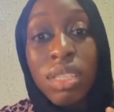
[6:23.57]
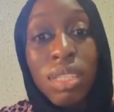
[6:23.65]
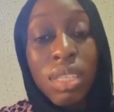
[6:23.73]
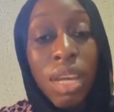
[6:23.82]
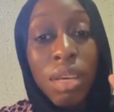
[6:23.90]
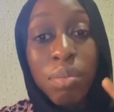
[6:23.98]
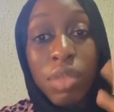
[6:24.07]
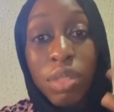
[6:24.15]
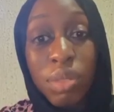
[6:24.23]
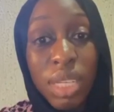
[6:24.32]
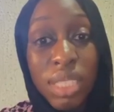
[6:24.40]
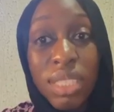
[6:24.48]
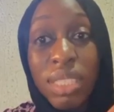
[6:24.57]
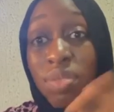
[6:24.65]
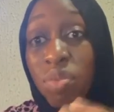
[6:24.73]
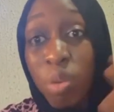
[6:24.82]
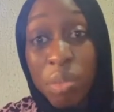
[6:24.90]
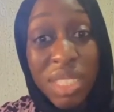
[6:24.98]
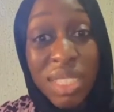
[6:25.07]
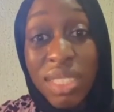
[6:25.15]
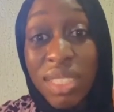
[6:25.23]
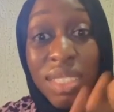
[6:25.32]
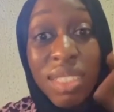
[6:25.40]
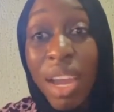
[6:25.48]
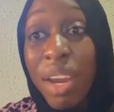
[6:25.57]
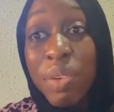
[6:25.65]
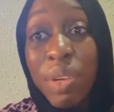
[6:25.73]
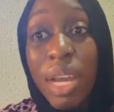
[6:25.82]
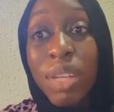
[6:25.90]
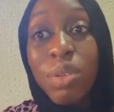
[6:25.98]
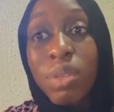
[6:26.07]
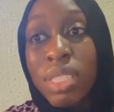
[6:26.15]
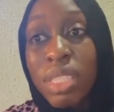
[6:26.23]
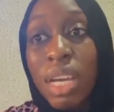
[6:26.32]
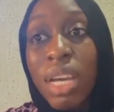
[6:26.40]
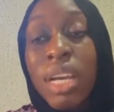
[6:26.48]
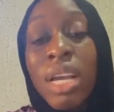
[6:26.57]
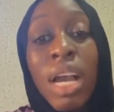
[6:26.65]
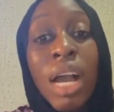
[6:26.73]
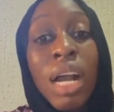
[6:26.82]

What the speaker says: illness is vomiting, diarrhea, nausea,